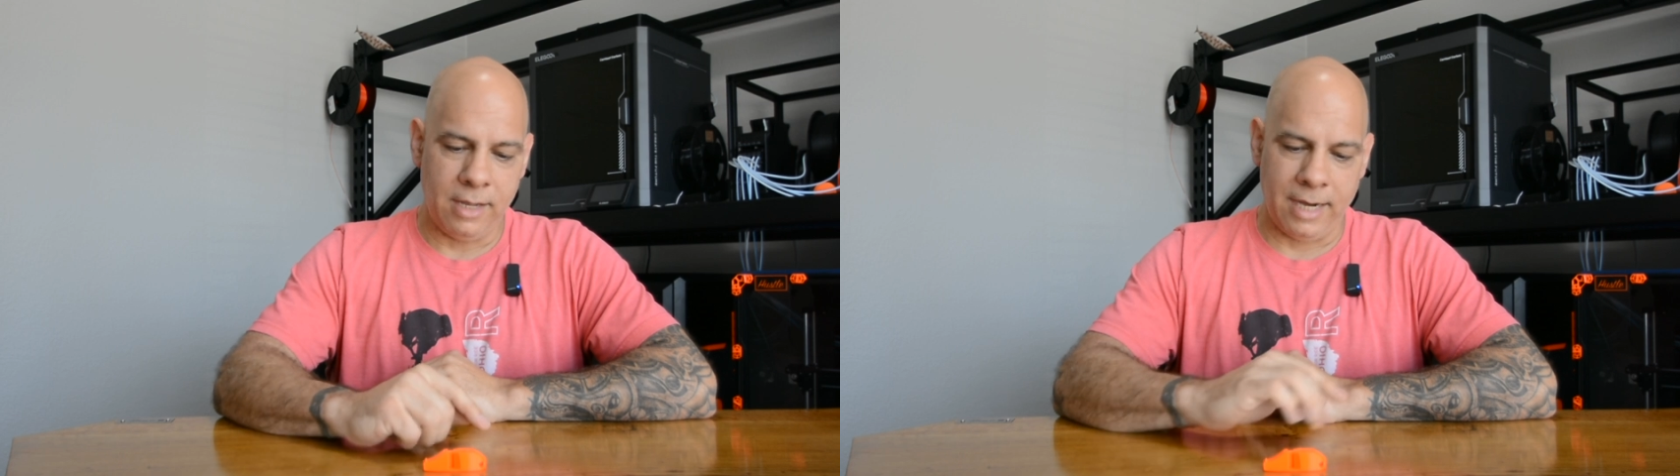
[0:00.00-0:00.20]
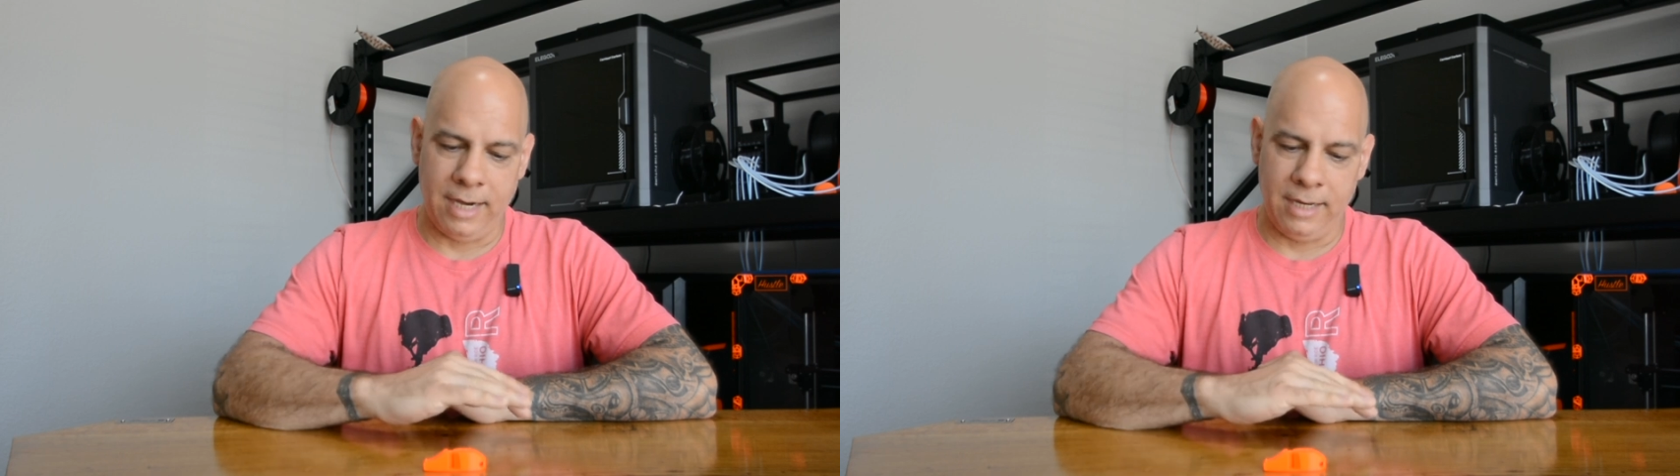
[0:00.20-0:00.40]

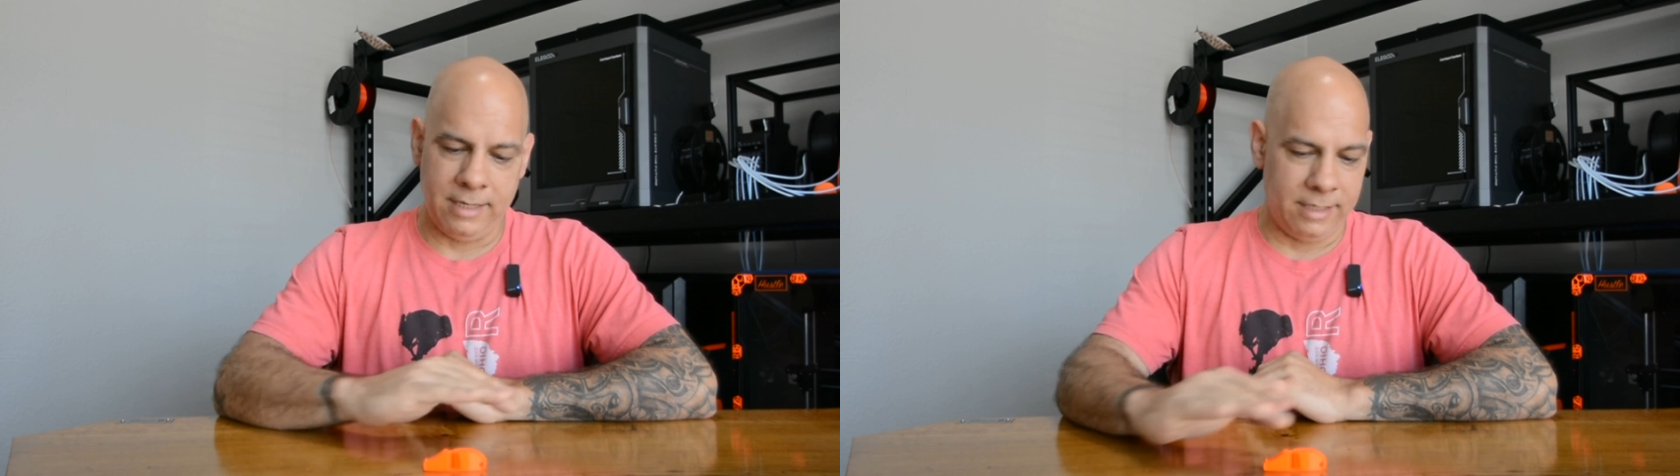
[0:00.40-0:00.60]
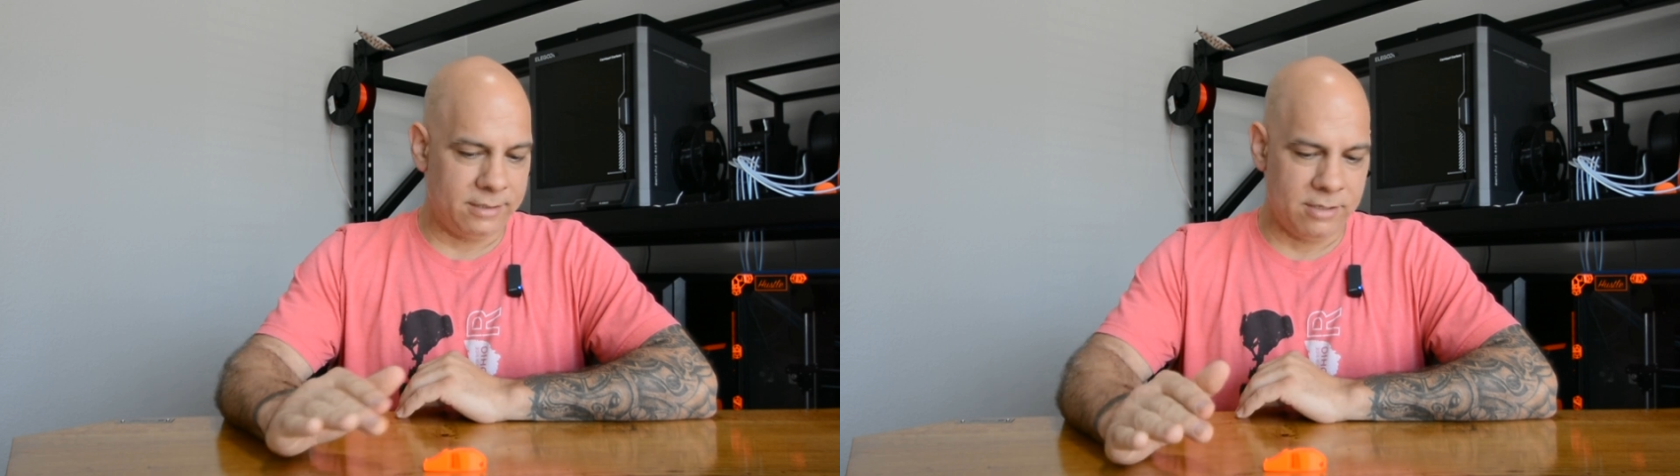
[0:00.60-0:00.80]
And
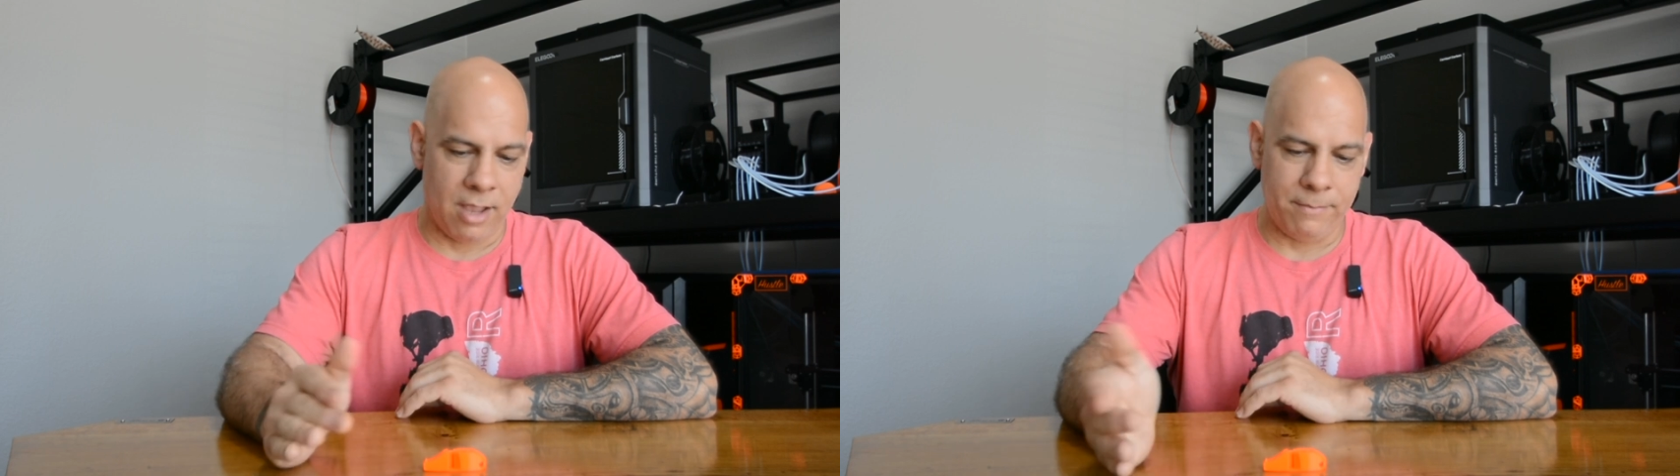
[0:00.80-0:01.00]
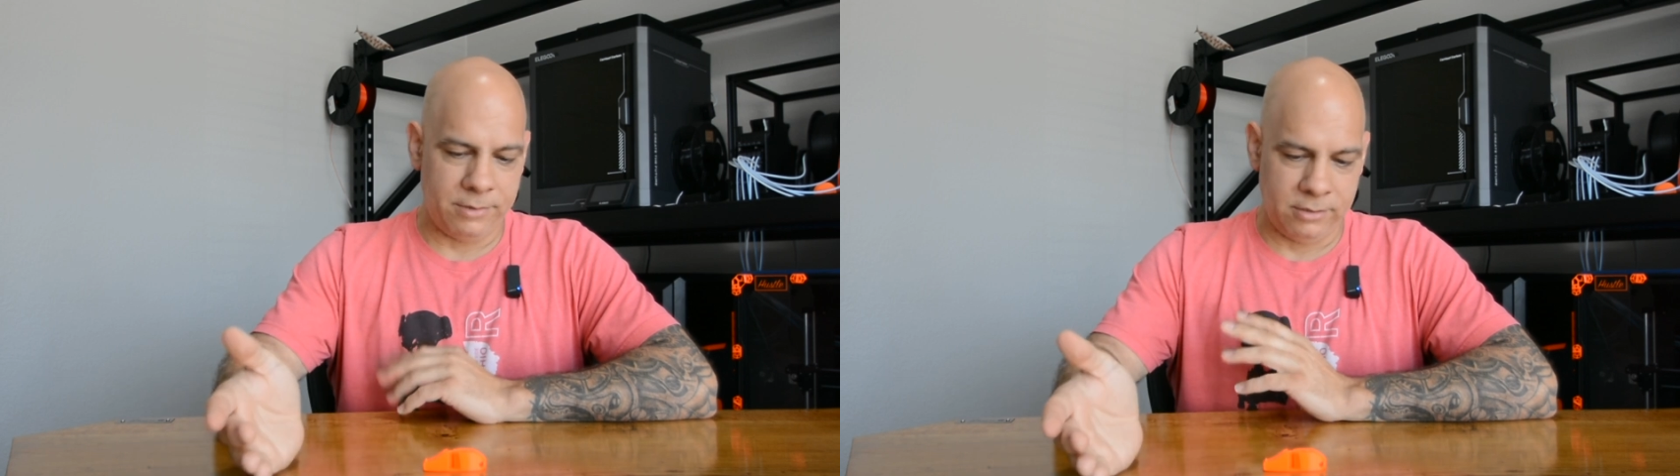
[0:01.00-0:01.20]
it
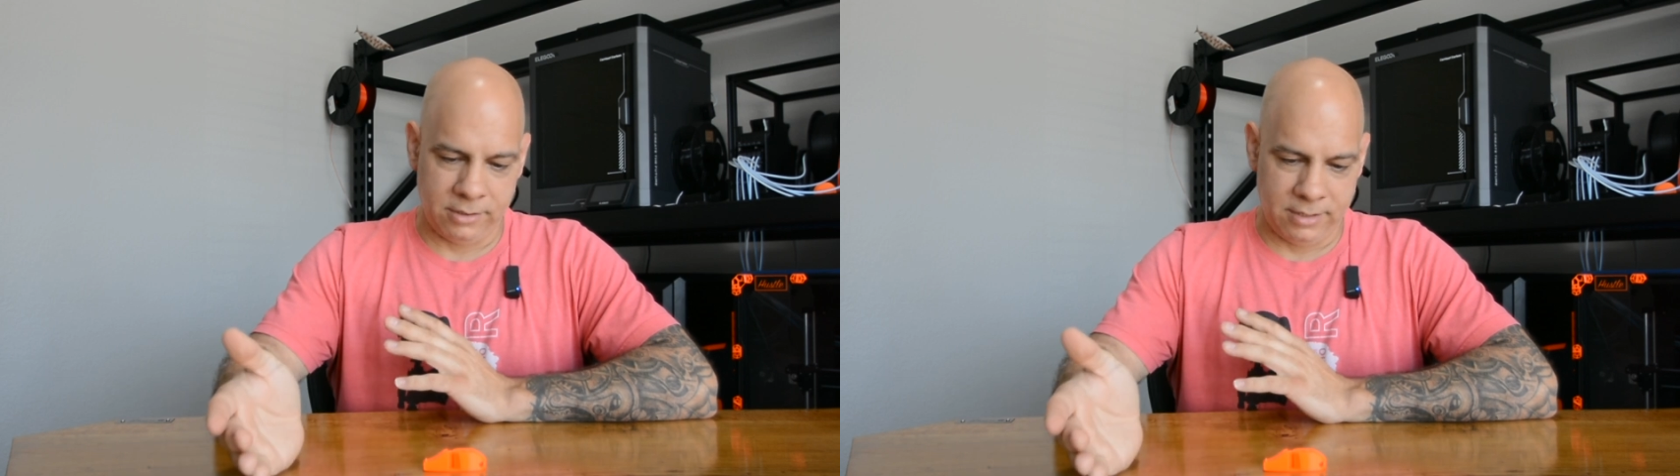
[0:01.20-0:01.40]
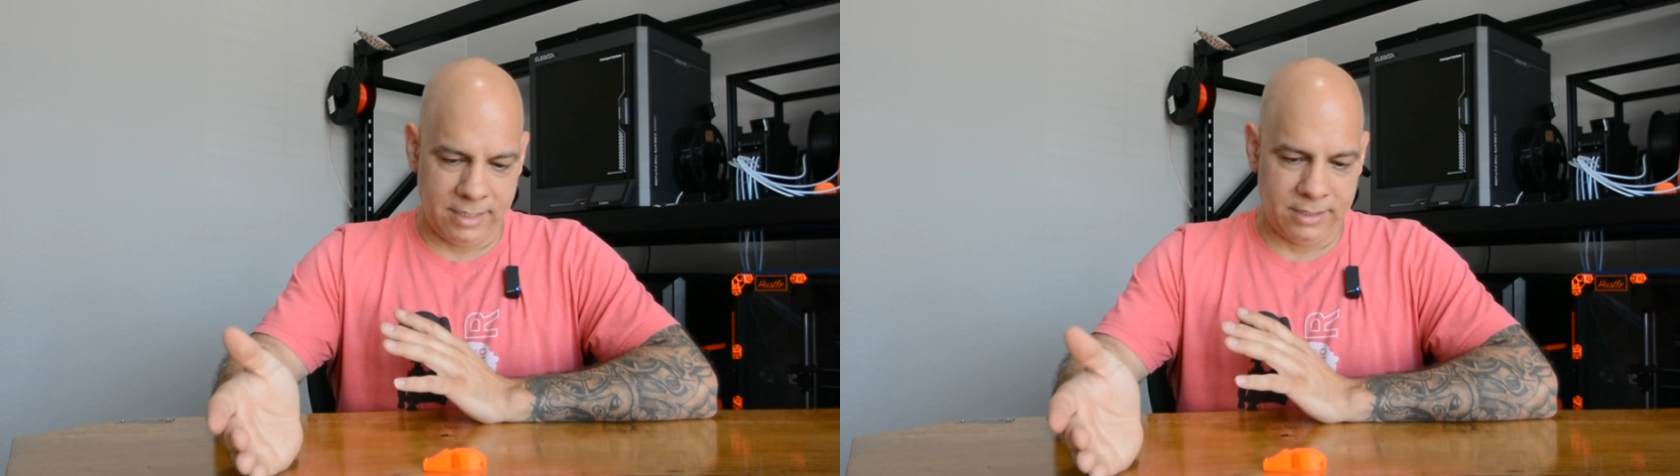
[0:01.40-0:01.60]
stopped
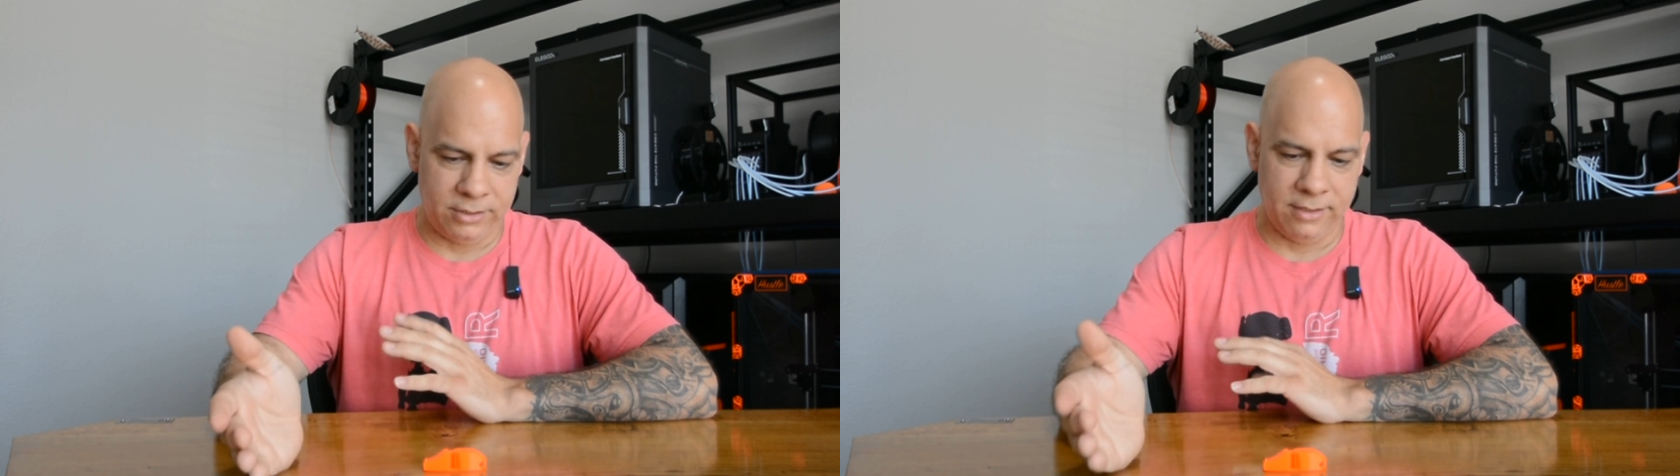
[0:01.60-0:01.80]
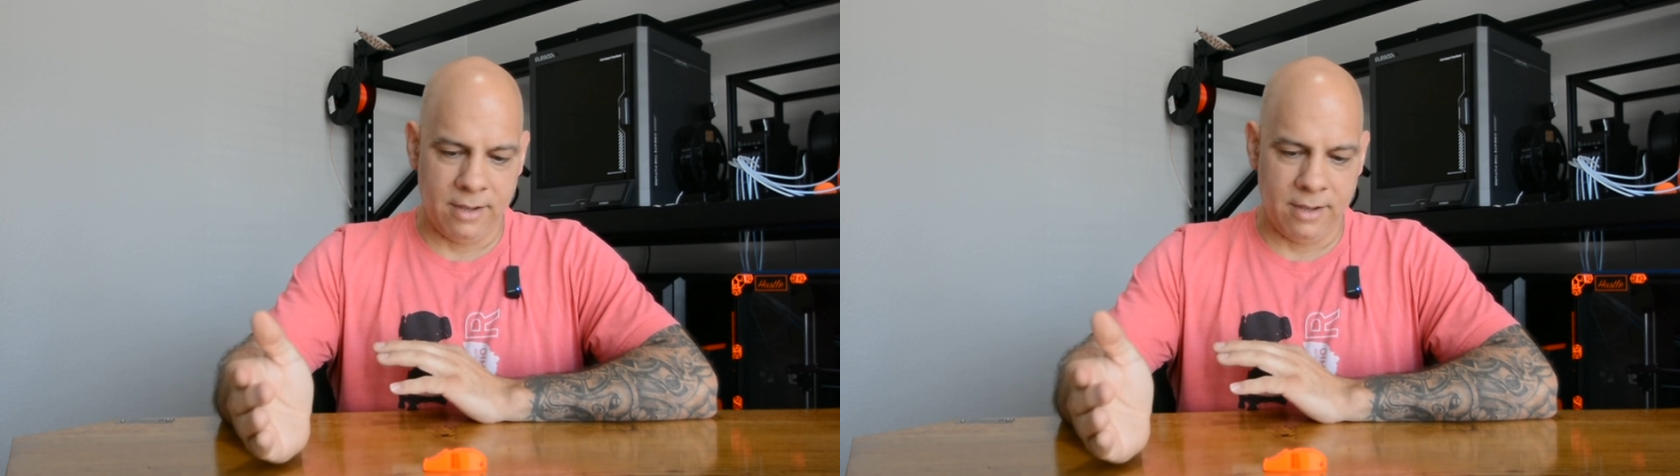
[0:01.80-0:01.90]
just like it should